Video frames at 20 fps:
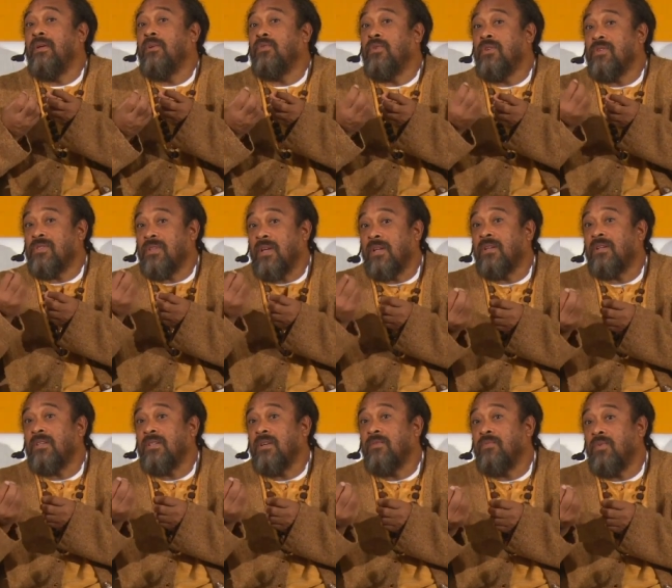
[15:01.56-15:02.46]
into the
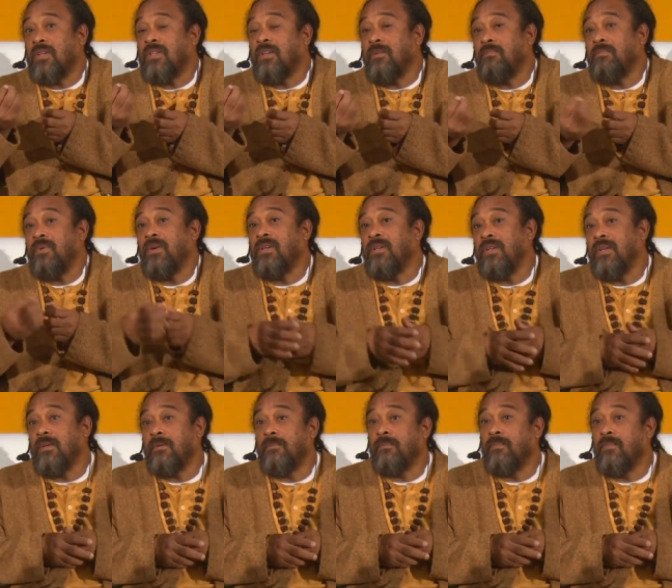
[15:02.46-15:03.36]
subtlety of what I'm
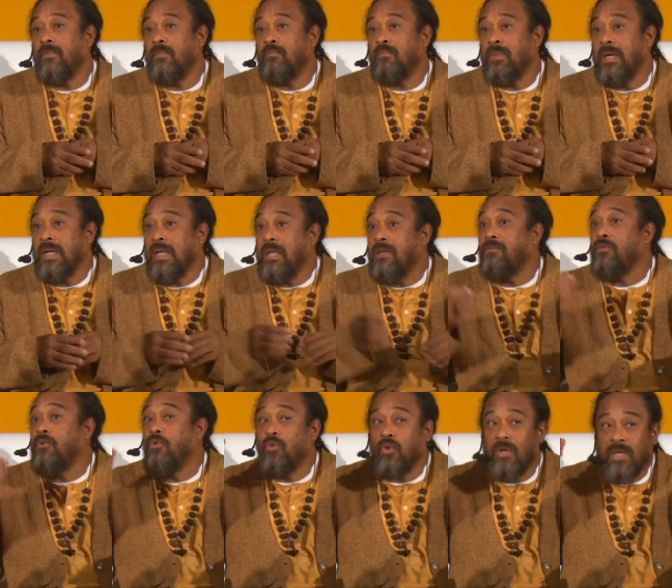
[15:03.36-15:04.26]
pointing. But
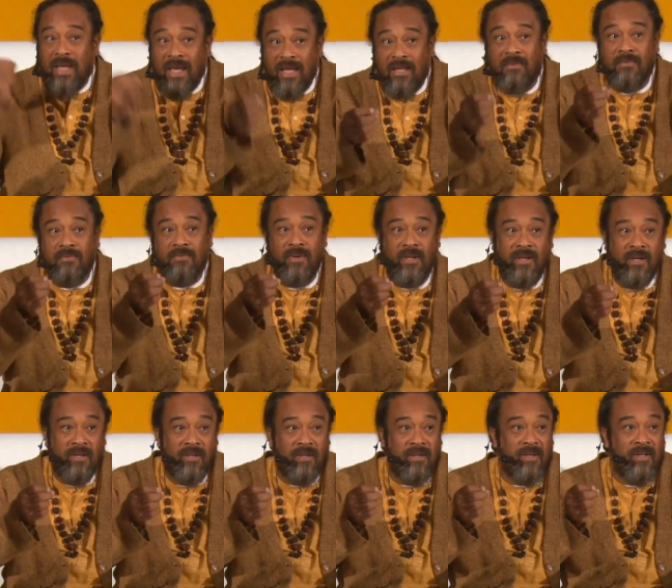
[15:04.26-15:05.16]
if you can
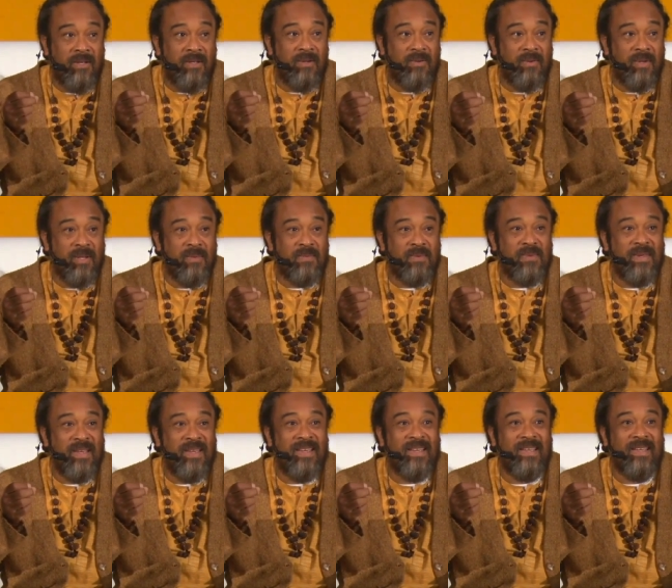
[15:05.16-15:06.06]
follow what I'm
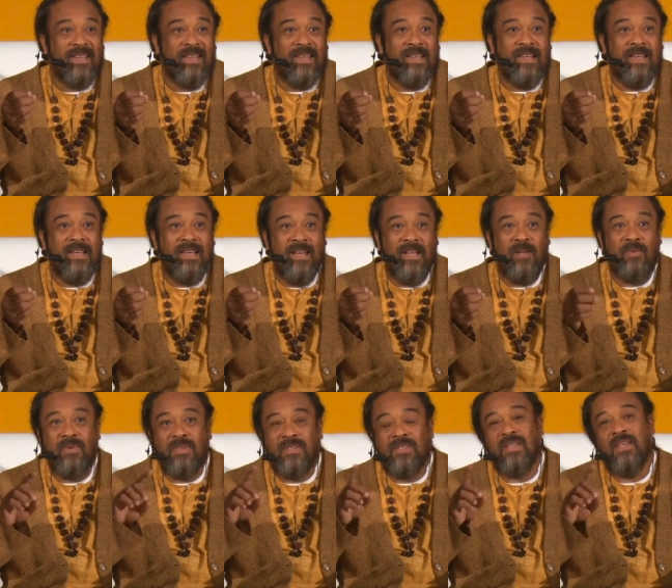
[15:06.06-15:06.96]
saying,
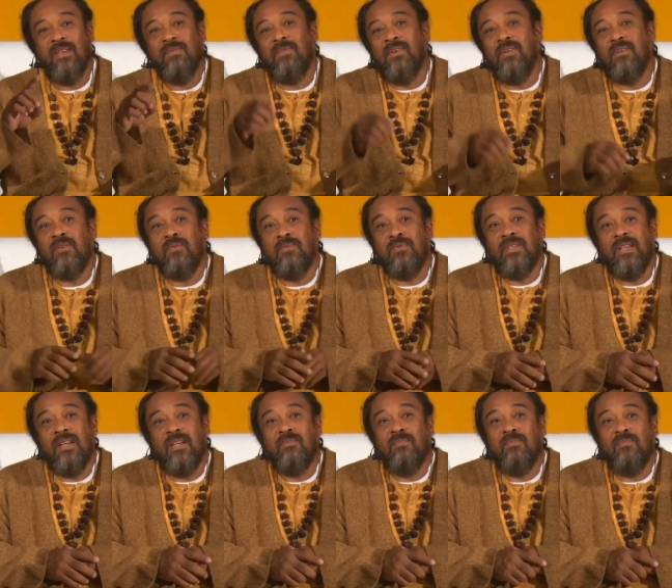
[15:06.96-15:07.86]
it will save a lot
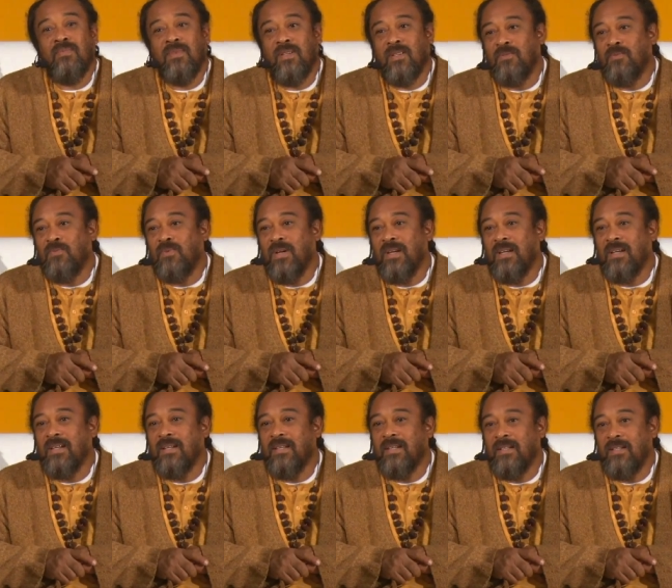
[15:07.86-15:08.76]
of time, a lot of
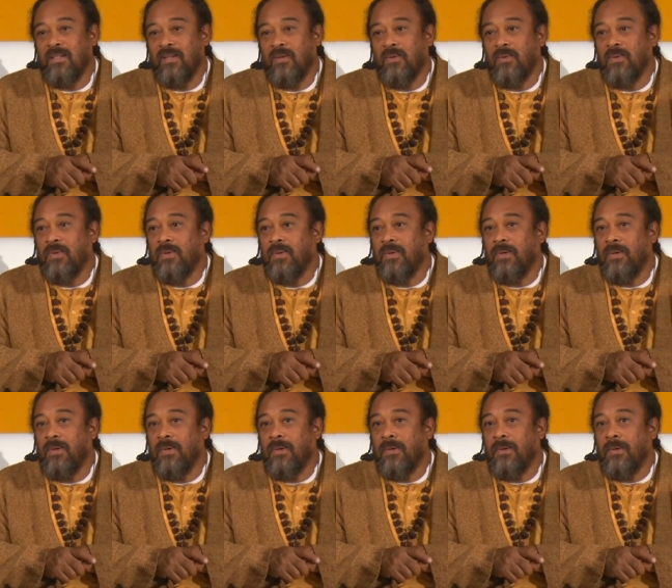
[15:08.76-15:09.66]
work. No.
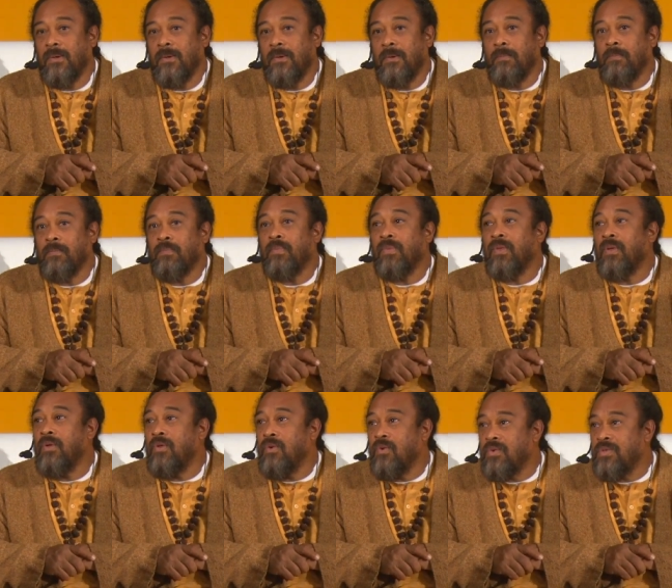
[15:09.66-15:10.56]

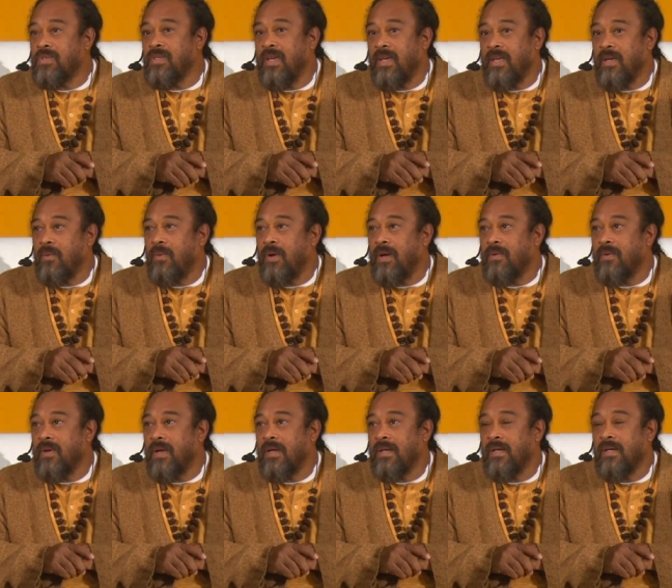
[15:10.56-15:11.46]
You say,
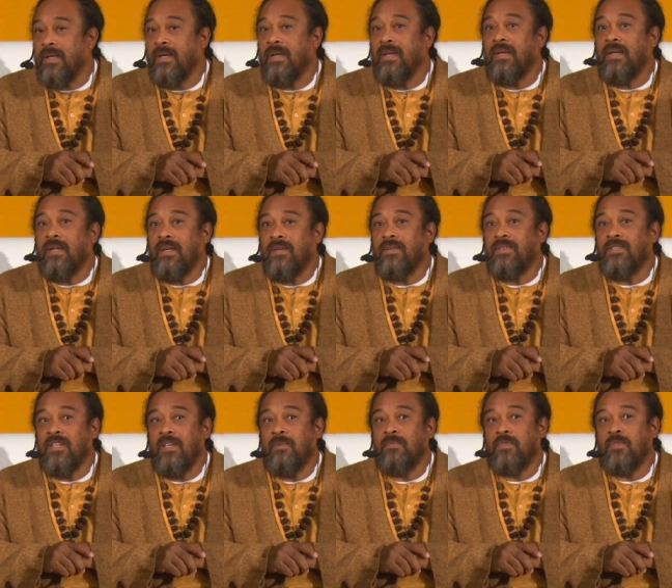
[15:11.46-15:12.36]
quite rightly,
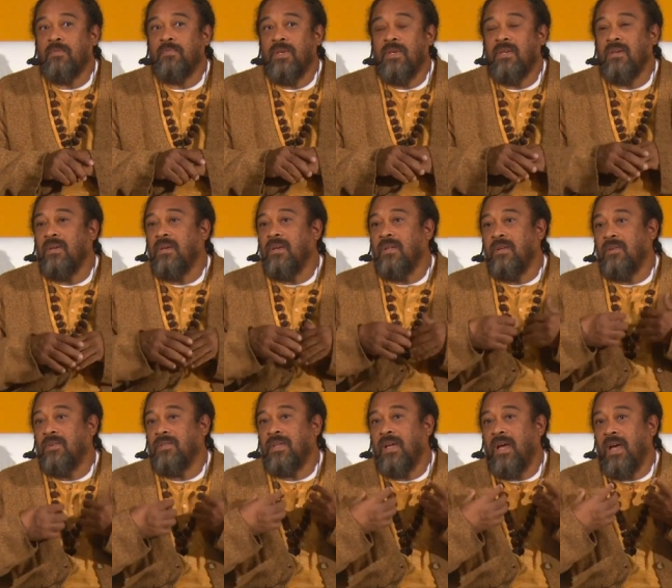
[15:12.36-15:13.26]
there's
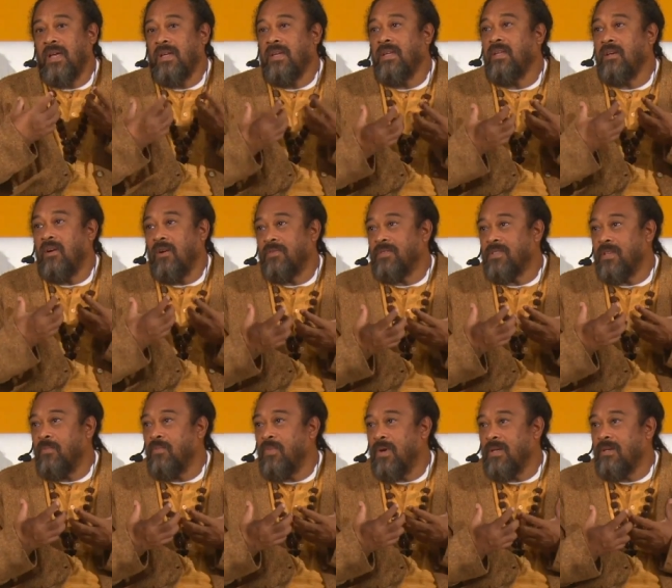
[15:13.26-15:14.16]
the idea of
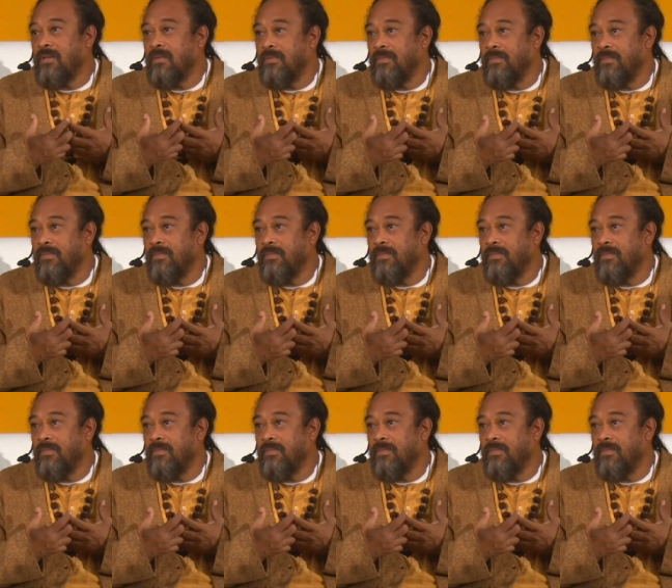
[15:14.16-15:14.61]
someone